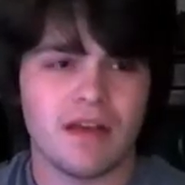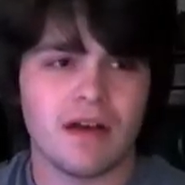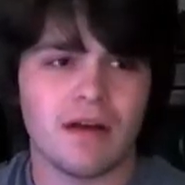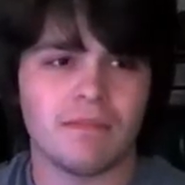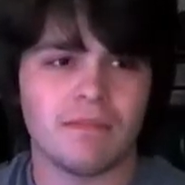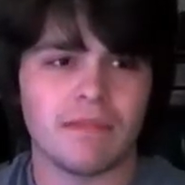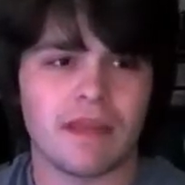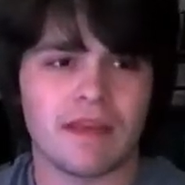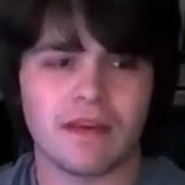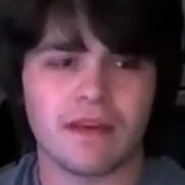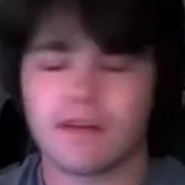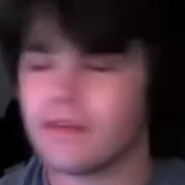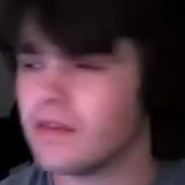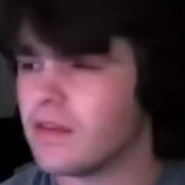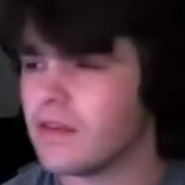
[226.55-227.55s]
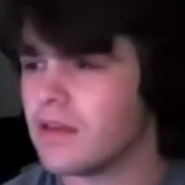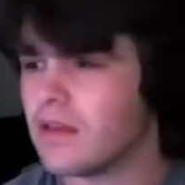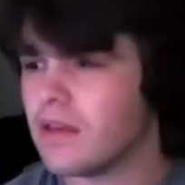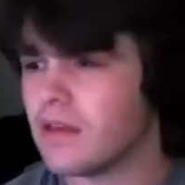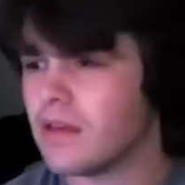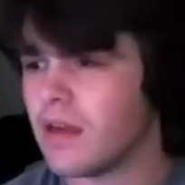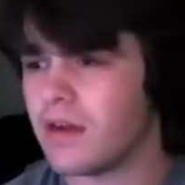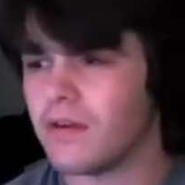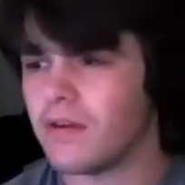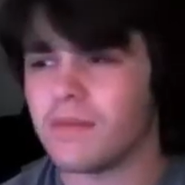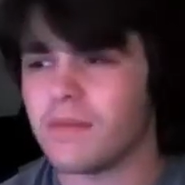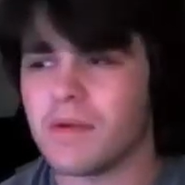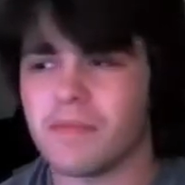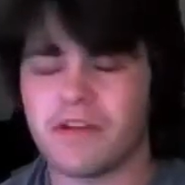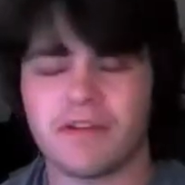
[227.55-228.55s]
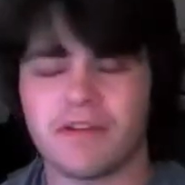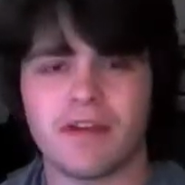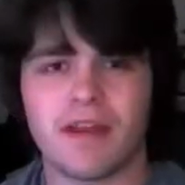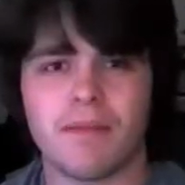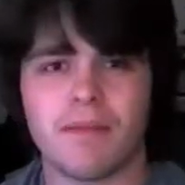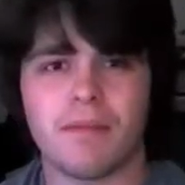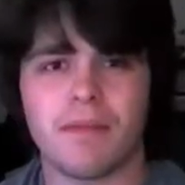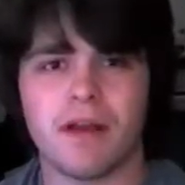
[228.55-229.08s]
Like, I don't remember his name,